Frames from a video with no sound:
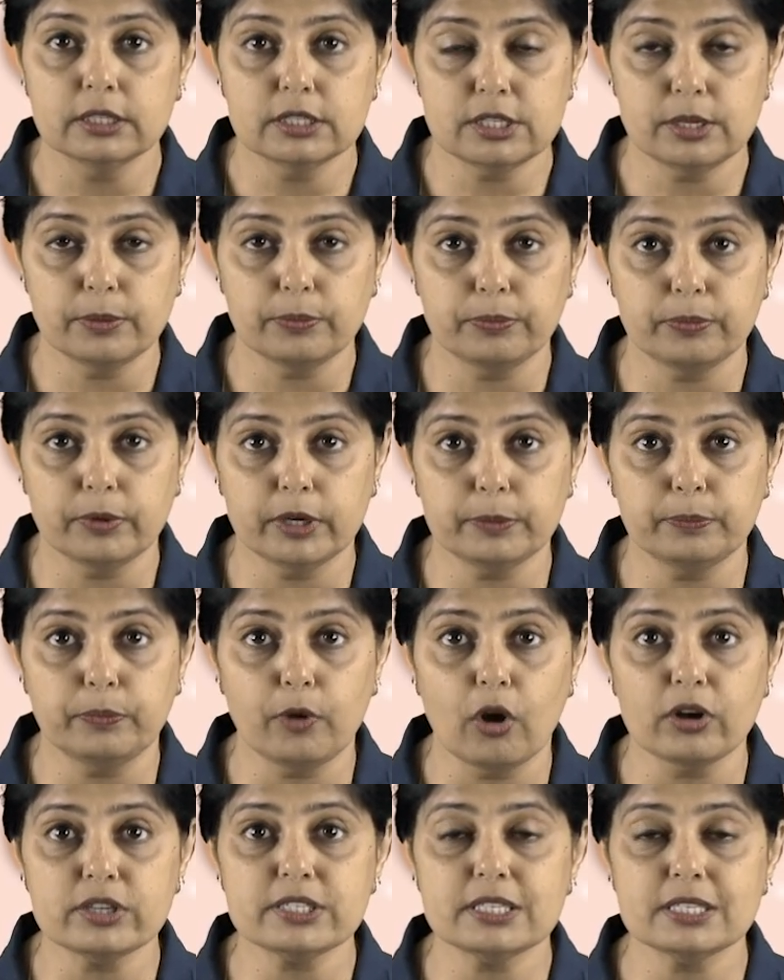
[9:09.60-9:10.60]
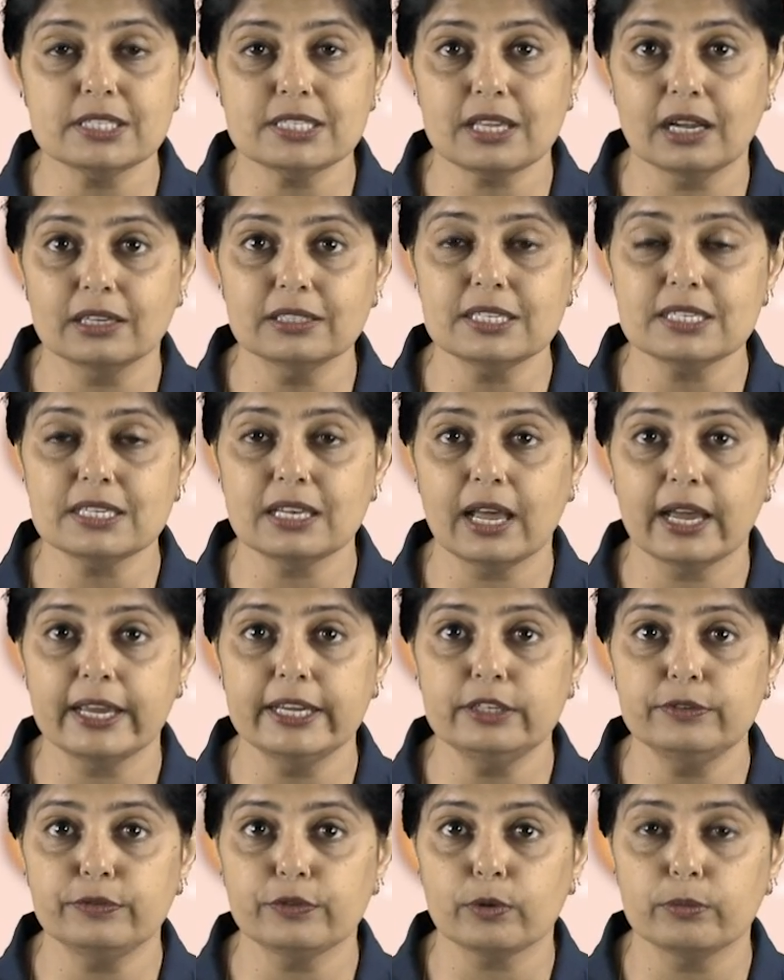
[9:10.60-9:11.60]
it blocks the sun's
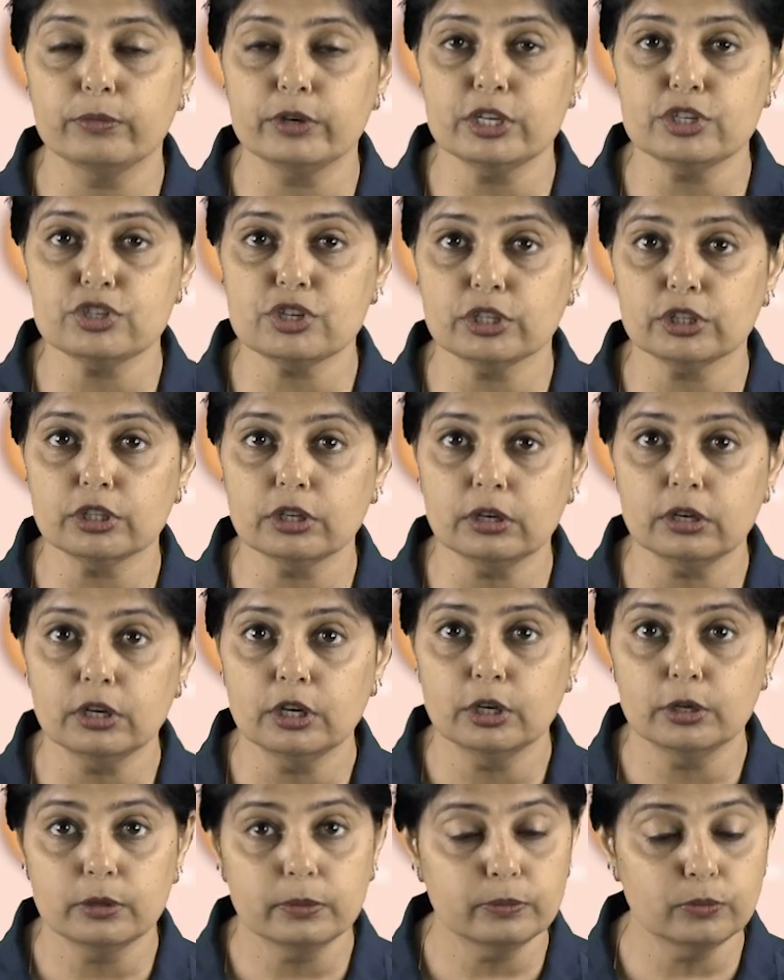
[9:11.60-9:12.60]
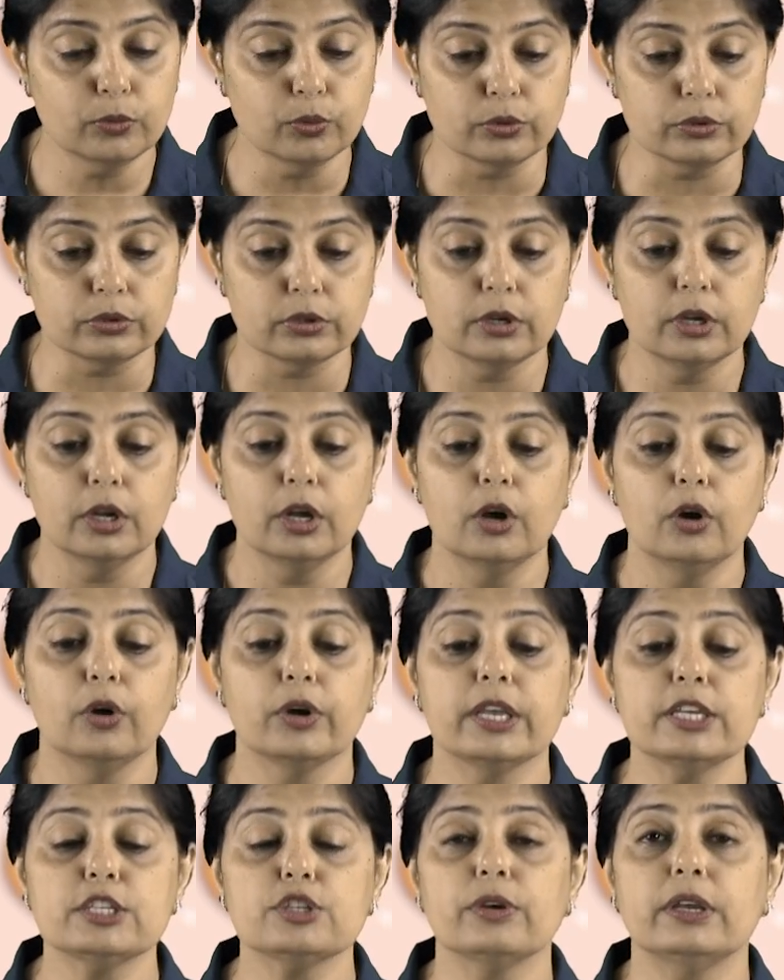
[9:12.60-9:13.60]
light from reaching the moon.
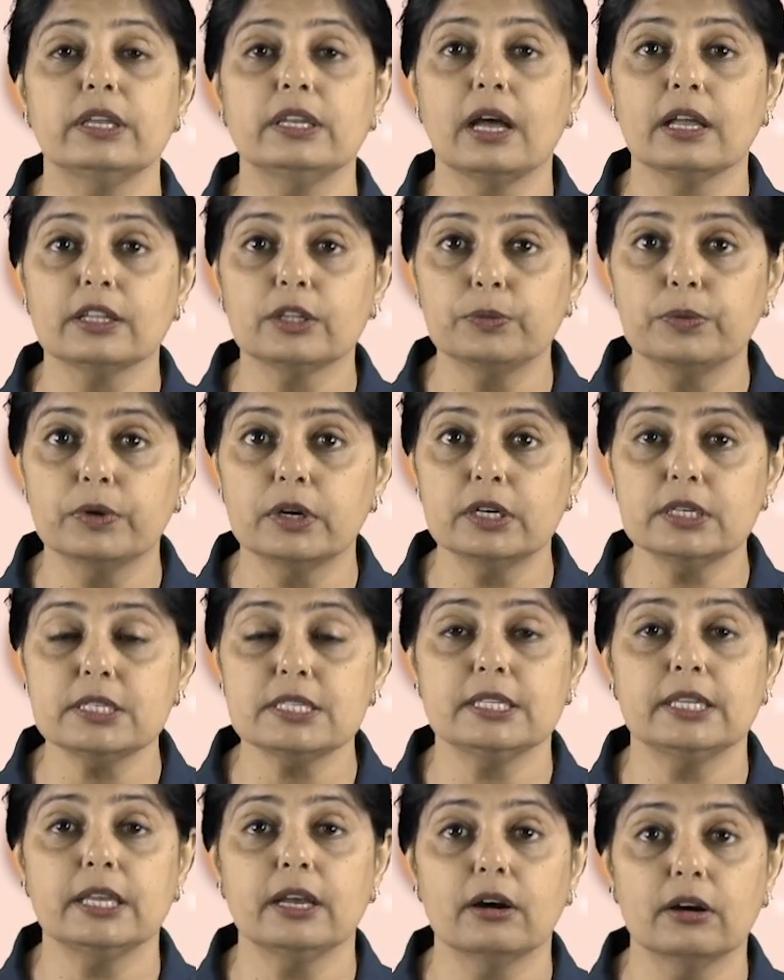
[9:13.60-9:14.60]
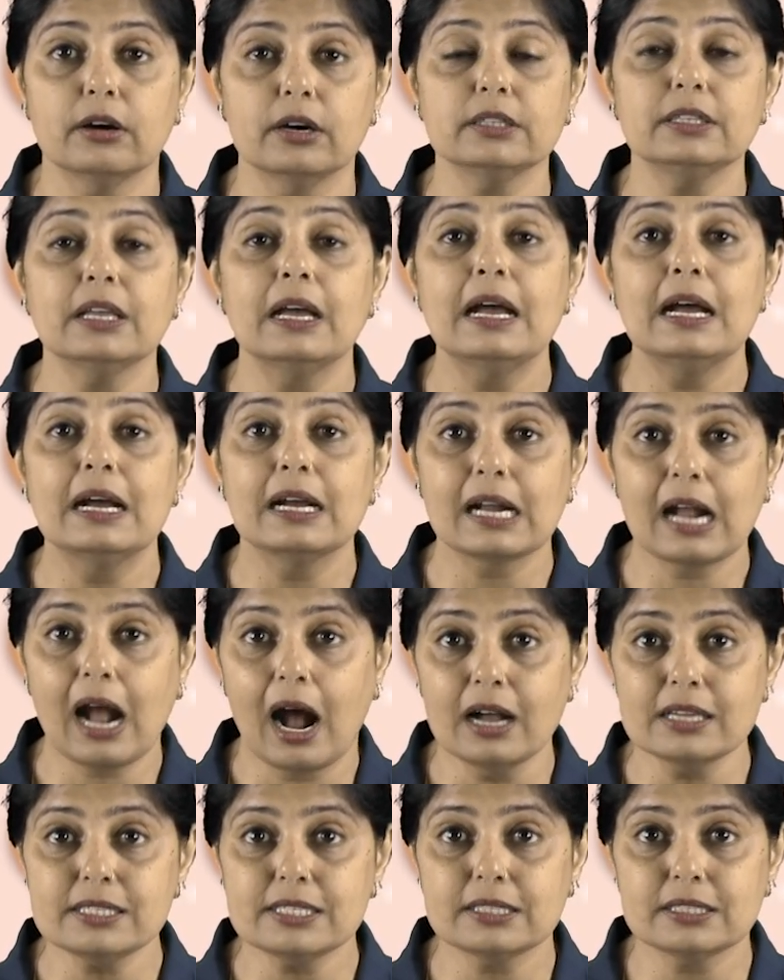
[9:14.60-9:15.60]
Okay, so in other words, the earth
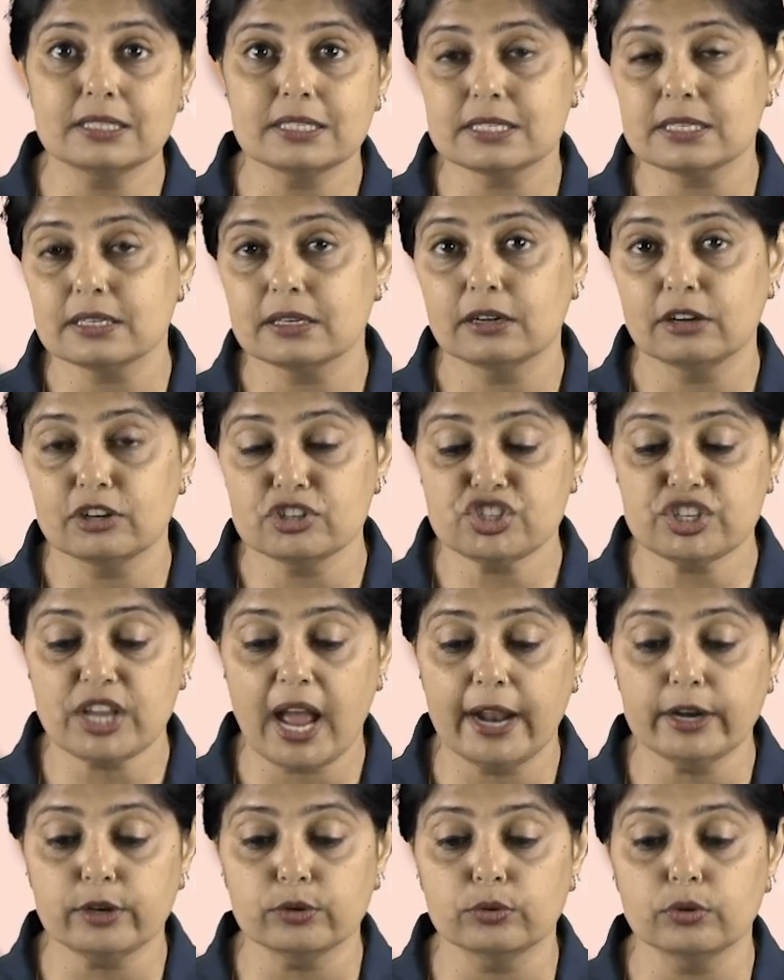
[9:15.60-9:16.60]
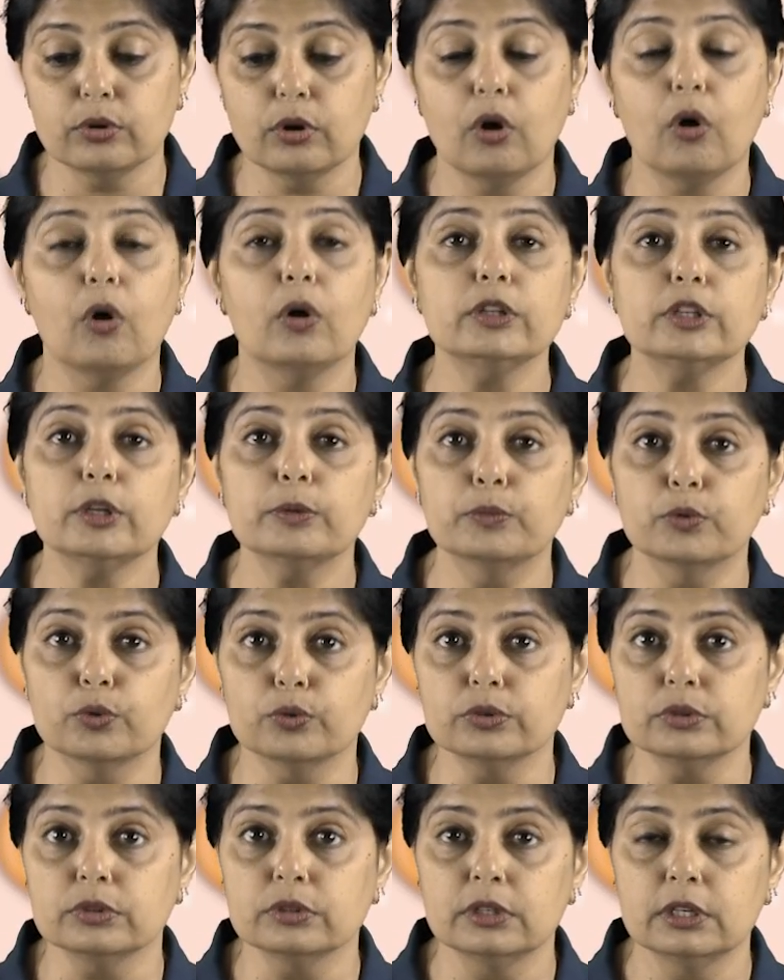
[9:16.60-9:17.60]
casts a shadow on the
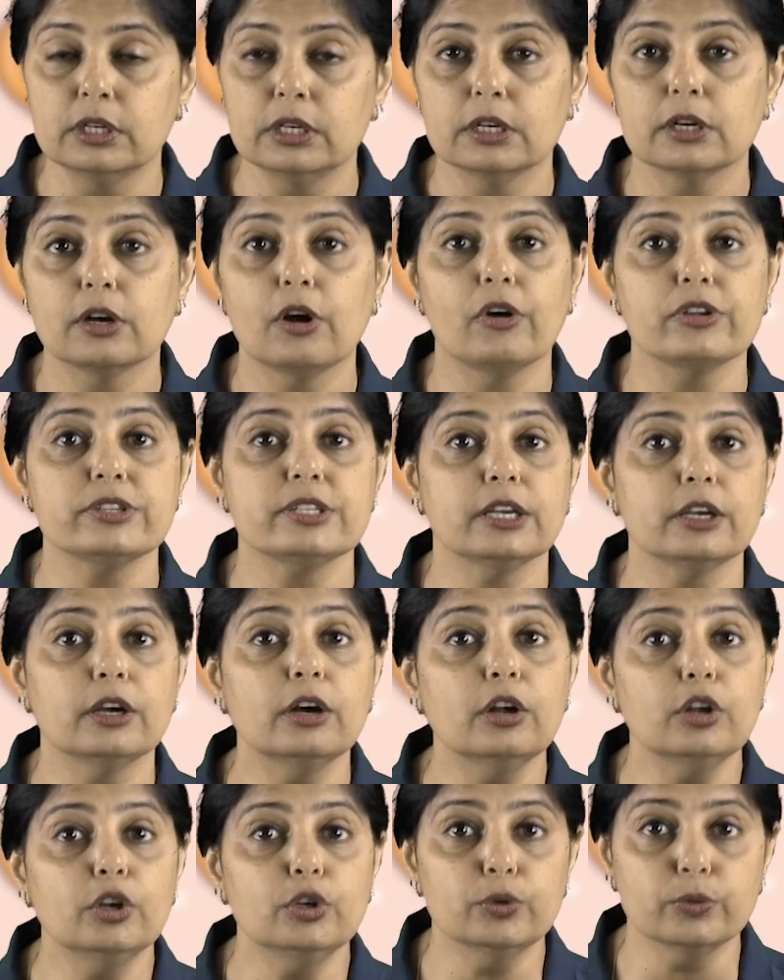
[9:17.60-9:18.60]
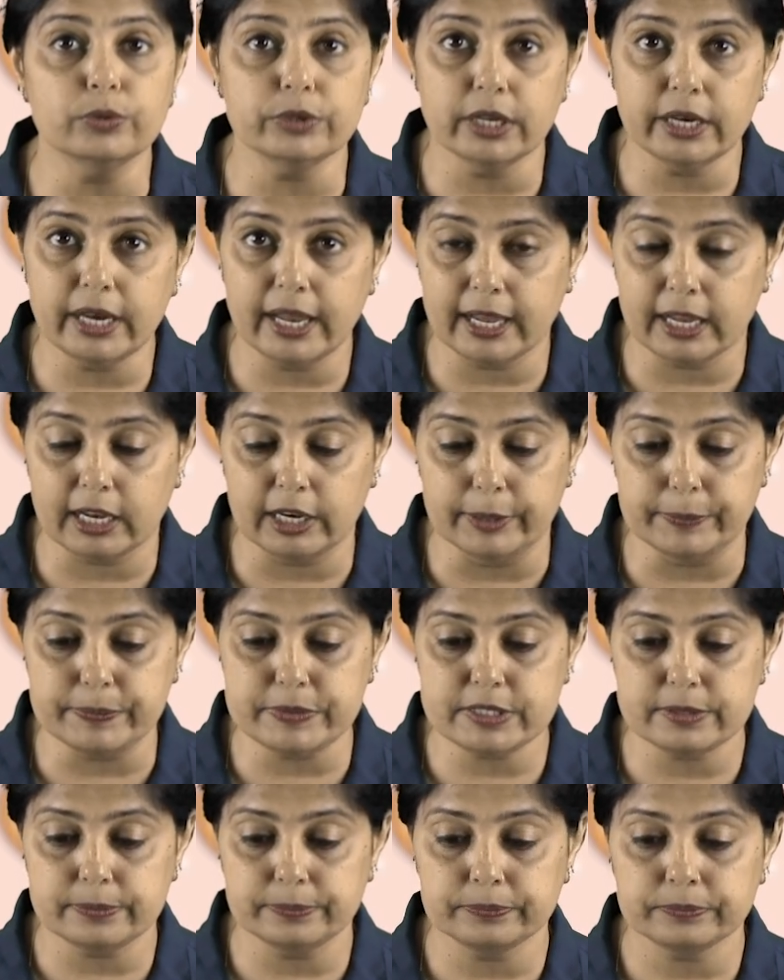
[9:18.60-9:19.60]
moon, causing a lunar
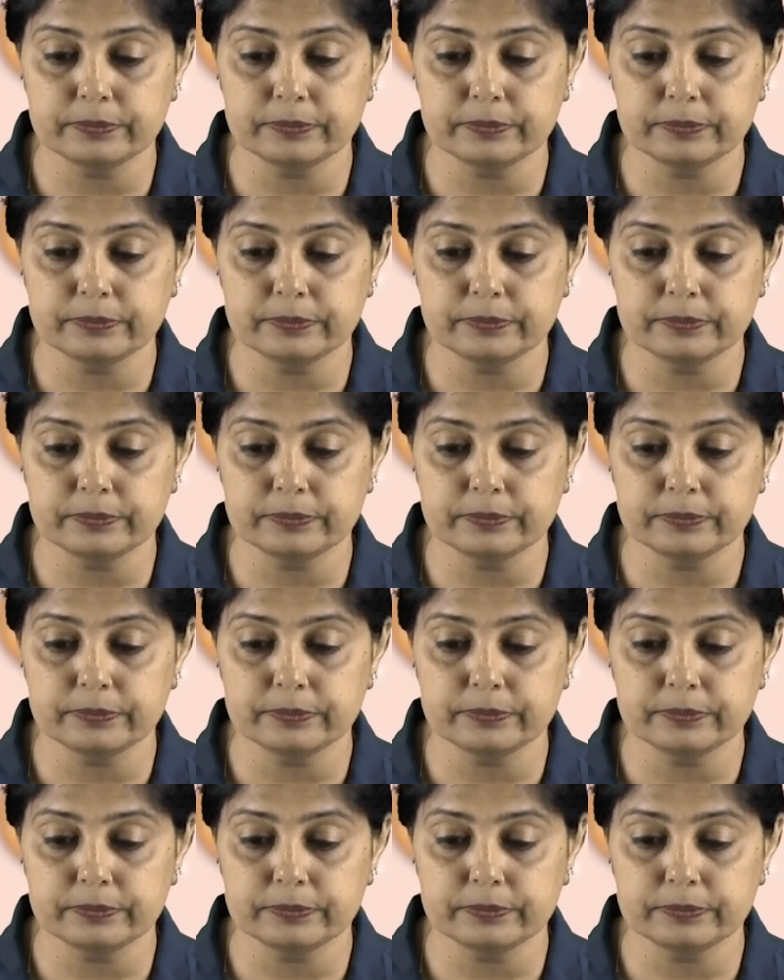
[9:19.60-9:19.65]
eclipse.